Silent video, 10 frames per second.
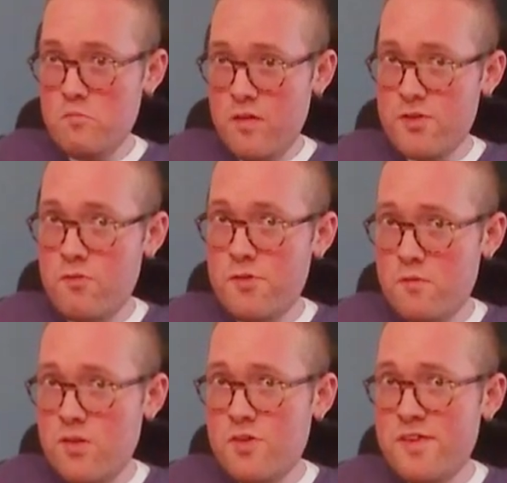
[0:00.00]
but you
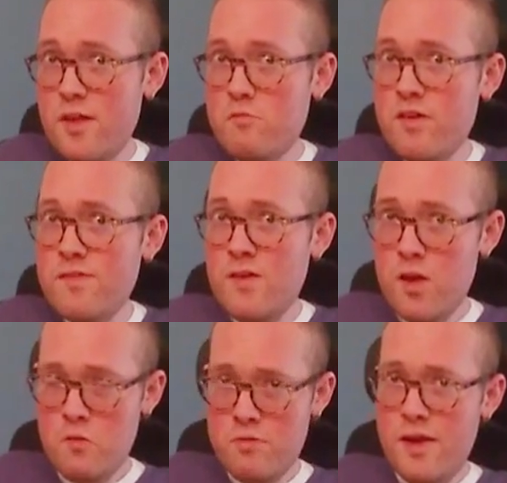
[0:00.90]
communicate with
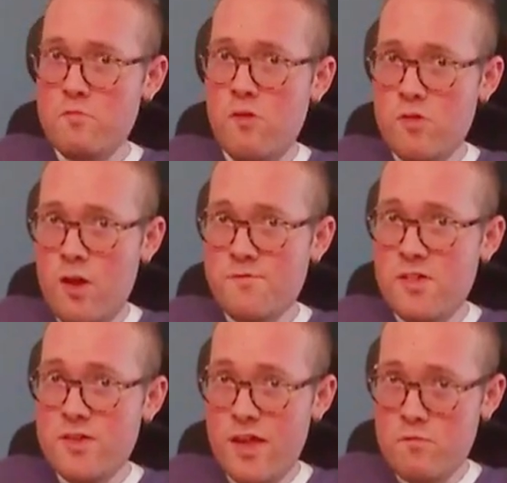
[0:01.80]
probably more
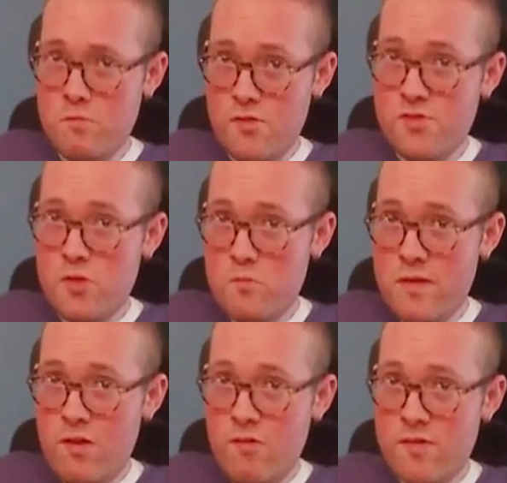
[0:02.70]
often than most of your
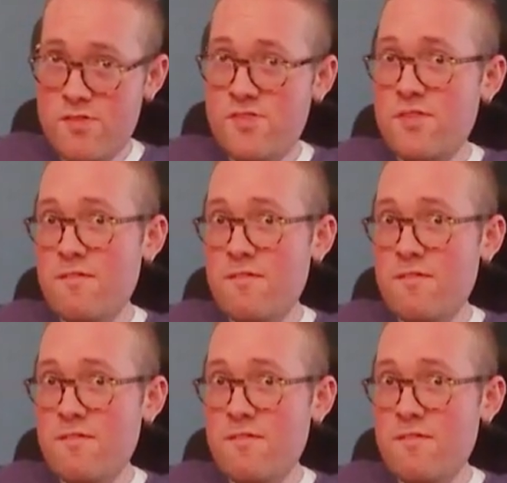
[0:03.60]
parents.